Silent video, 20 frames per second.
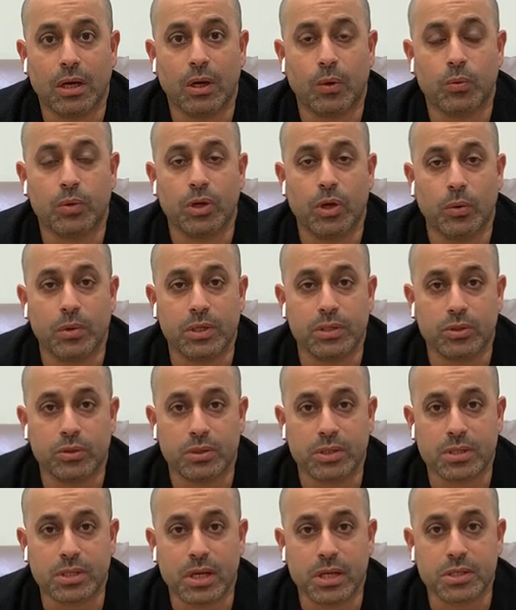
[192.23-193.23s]
We're going to
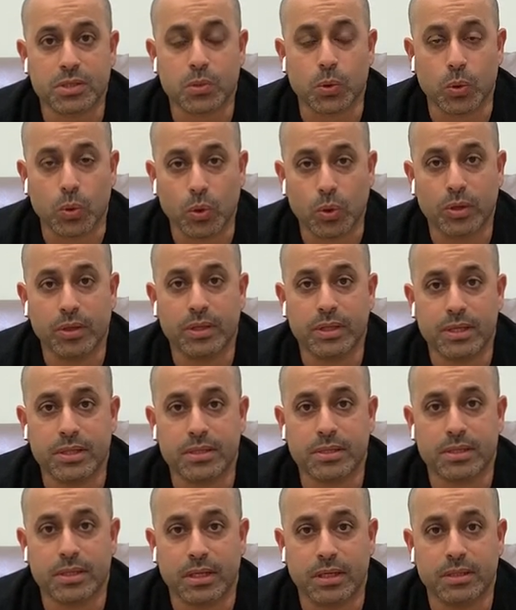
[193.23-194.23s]
discuss all
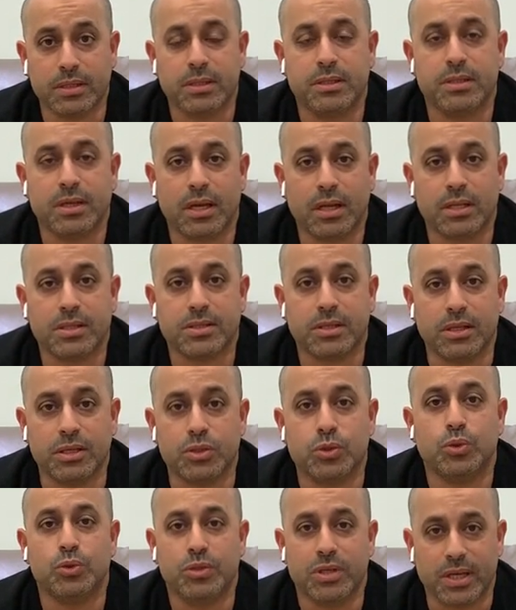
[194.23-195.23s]
these in details in
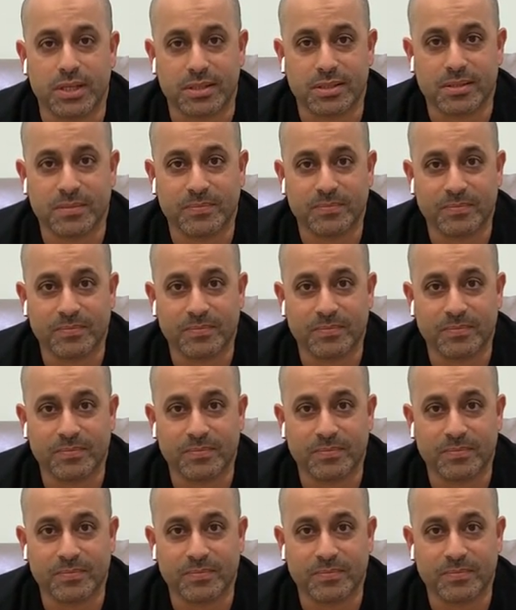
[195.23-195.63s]
2 days.